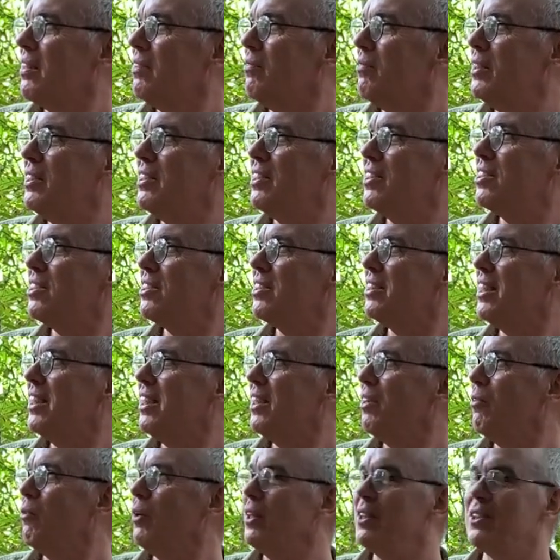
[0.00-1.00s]
we just
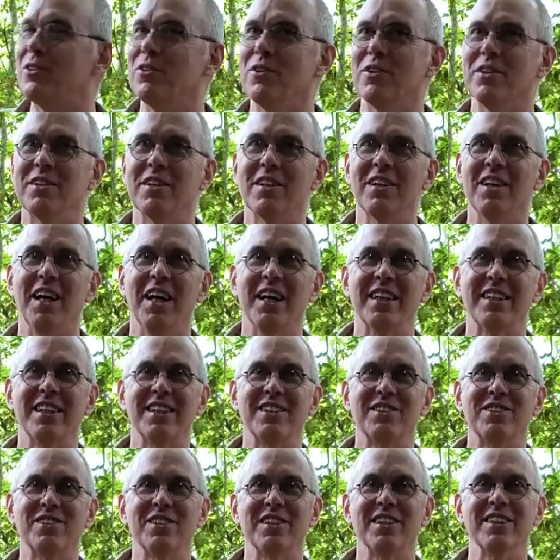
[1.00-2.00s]
went to a little
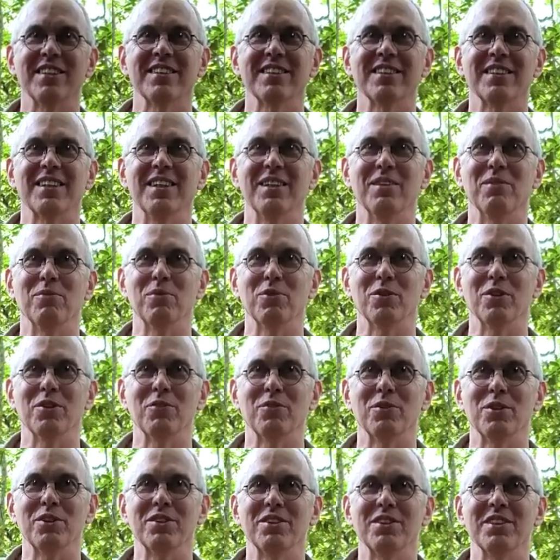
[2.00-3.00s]
hiking trail, and
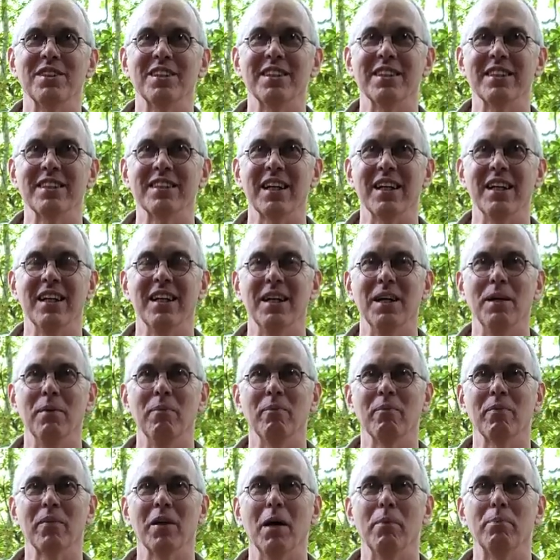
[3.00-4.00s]
we're sitting
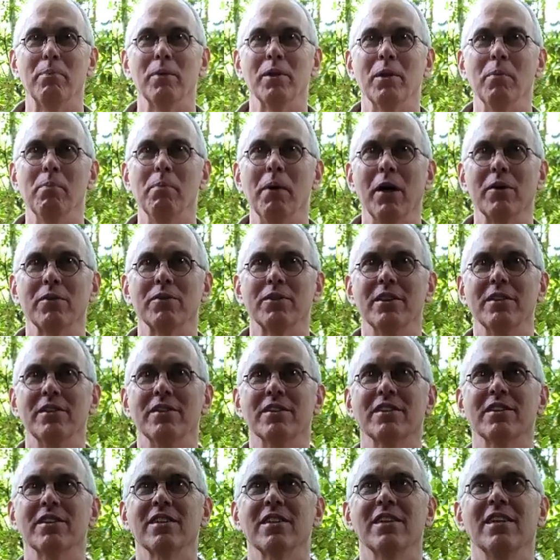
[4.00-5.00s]
up in the
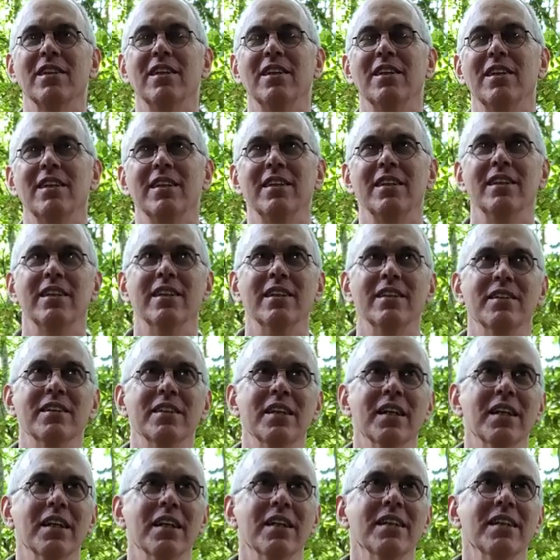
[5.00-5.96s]
mountains in